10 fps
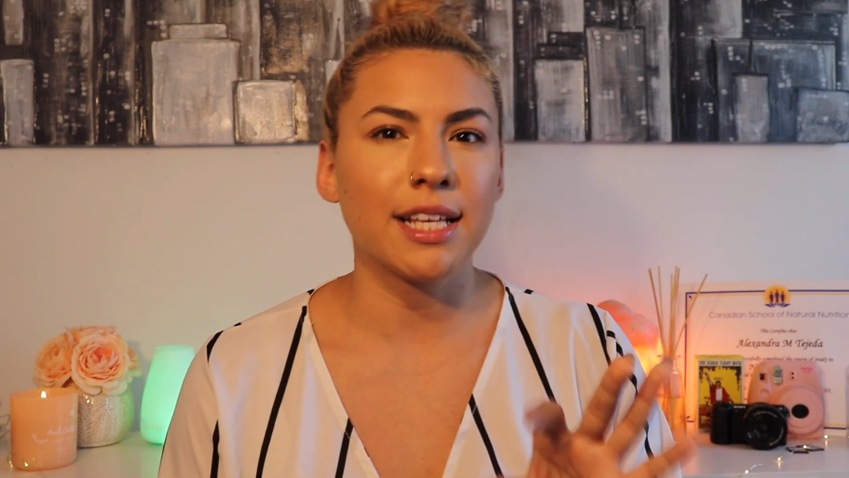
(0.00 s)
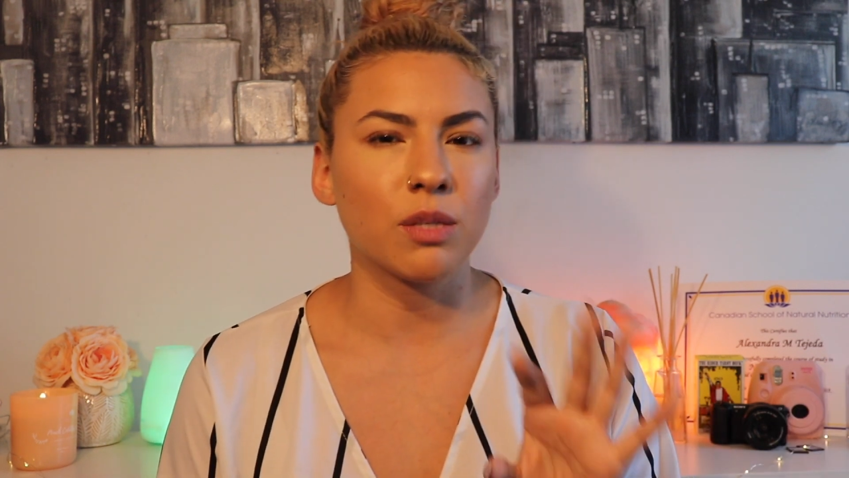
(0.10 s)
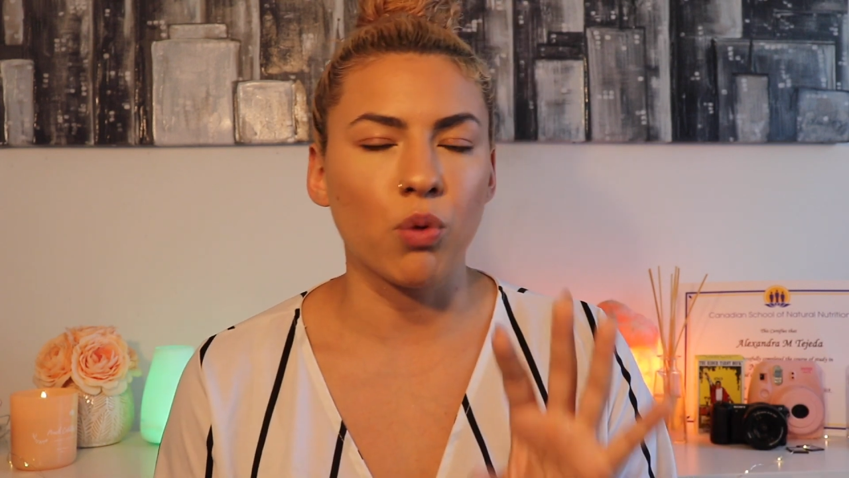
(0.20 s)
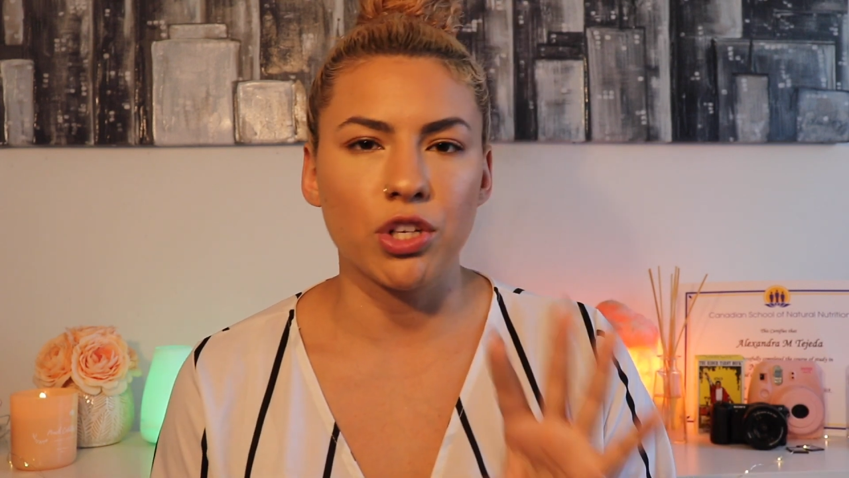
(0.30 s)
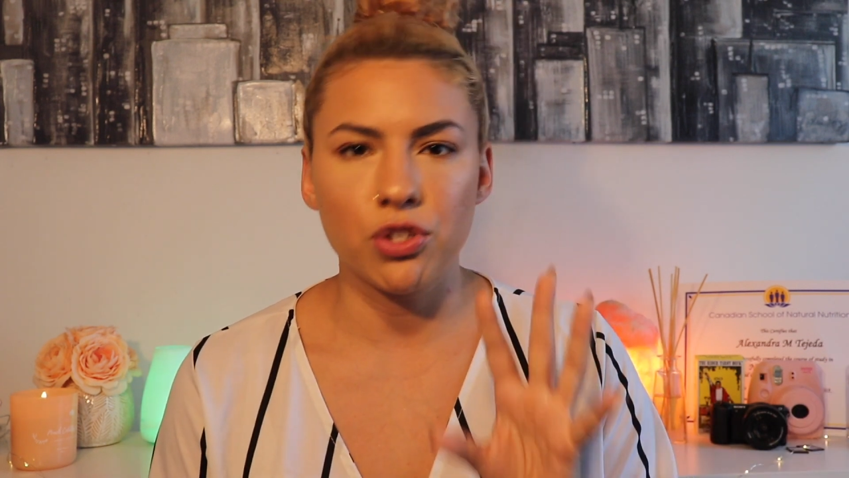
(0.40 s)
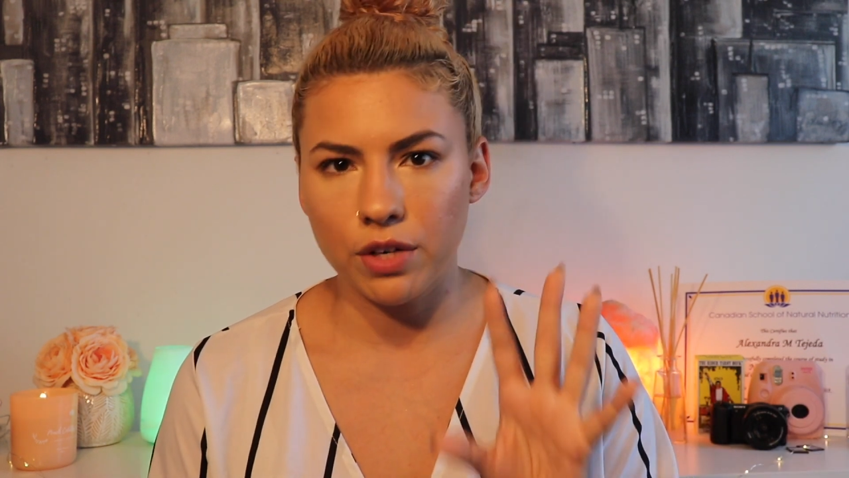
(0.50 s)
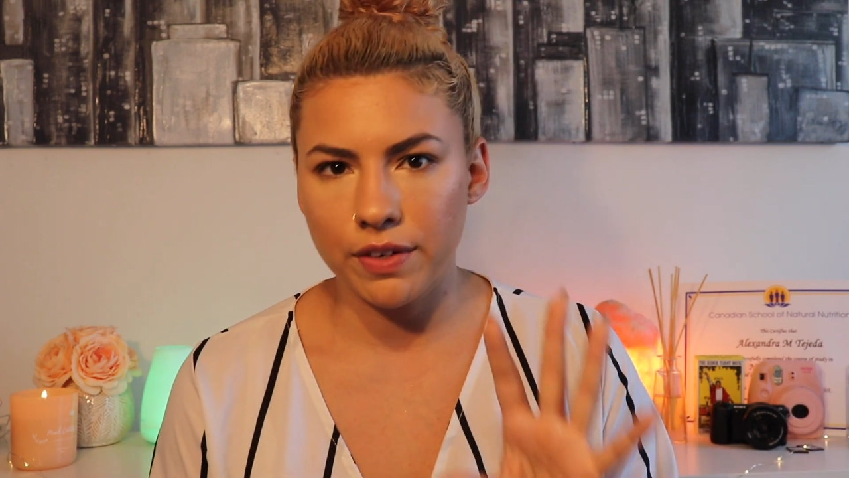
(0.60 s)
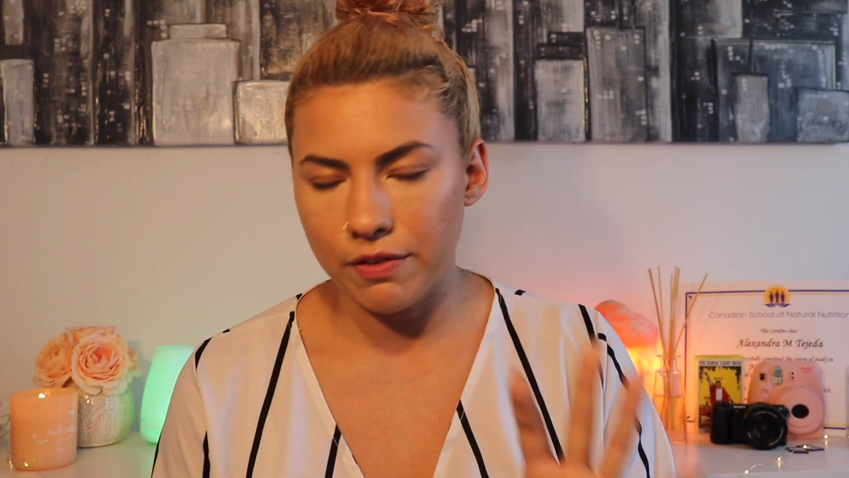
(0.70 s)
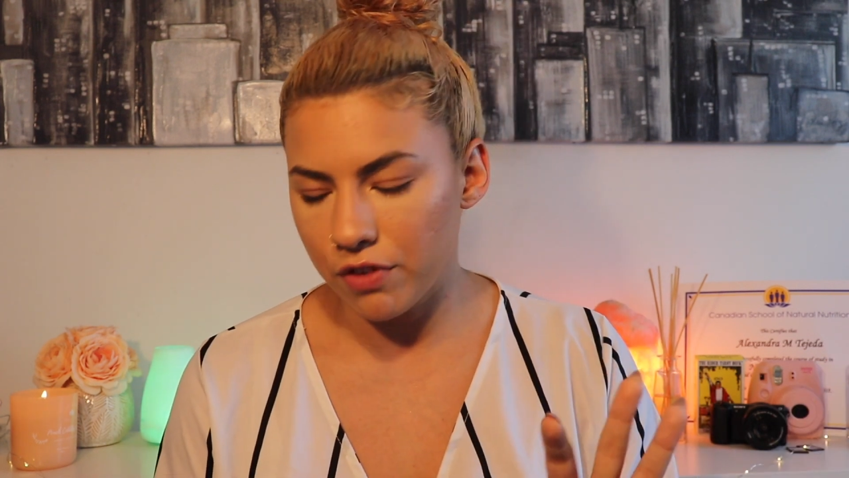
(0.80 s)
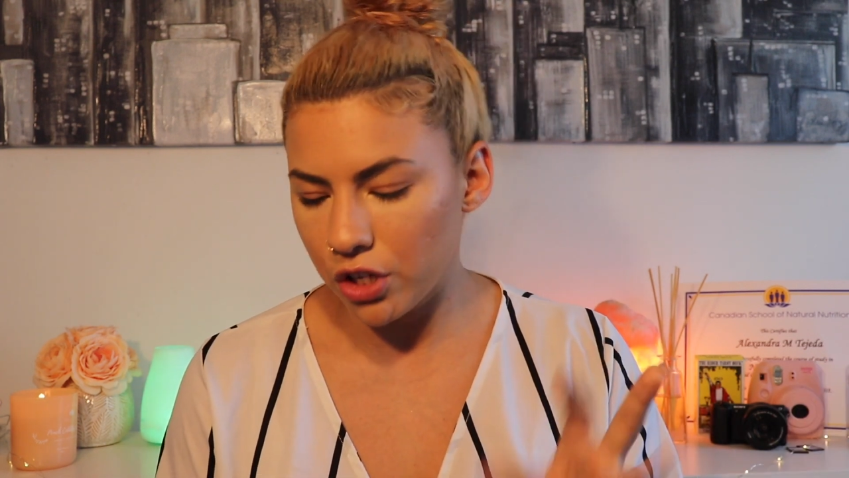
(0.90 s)
has a more
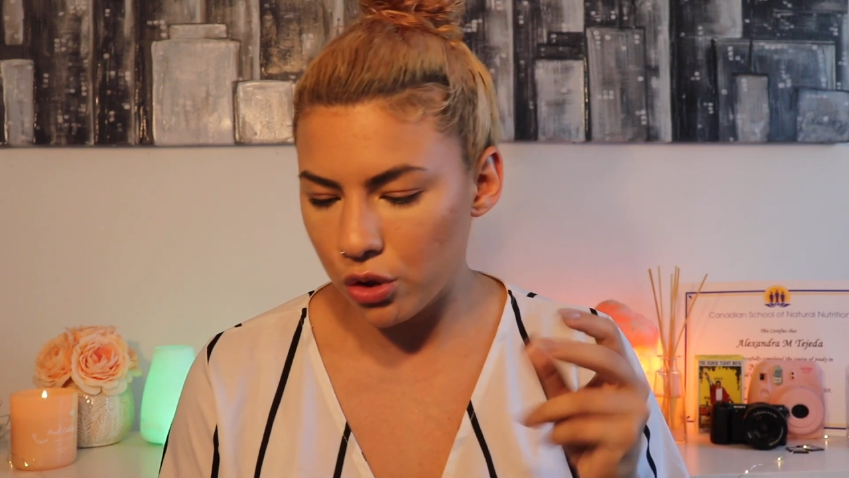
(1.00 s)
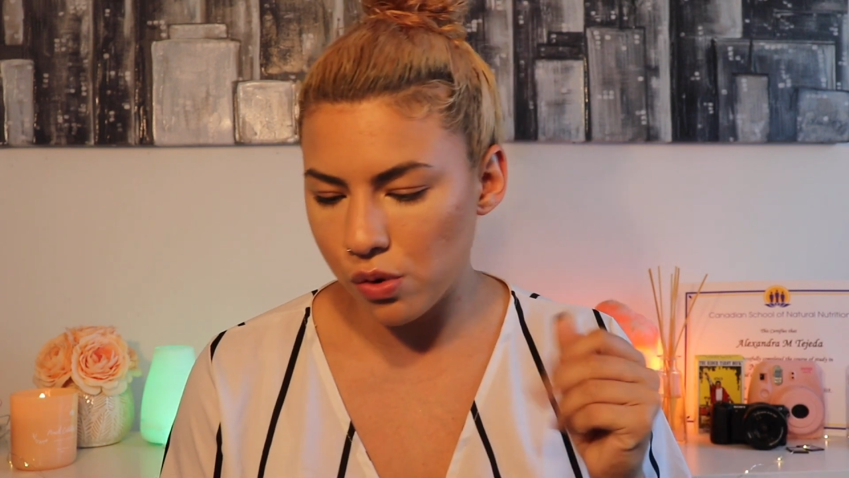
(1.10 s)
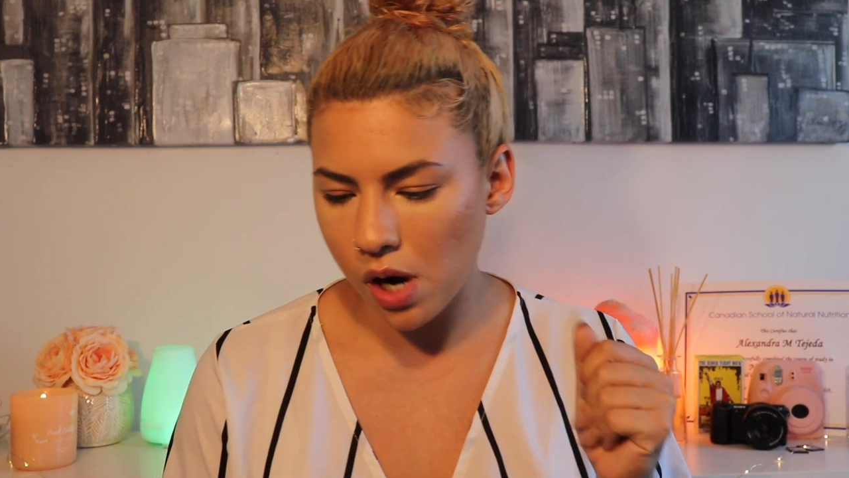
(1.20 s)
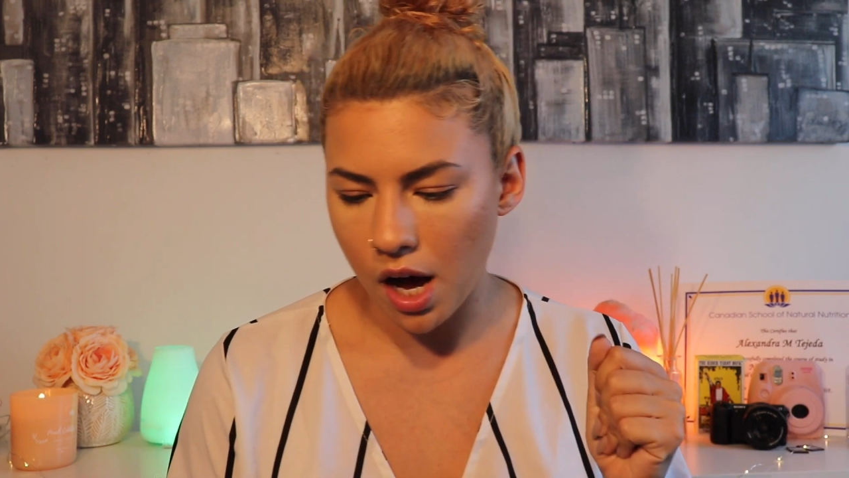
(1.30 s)
conservative view,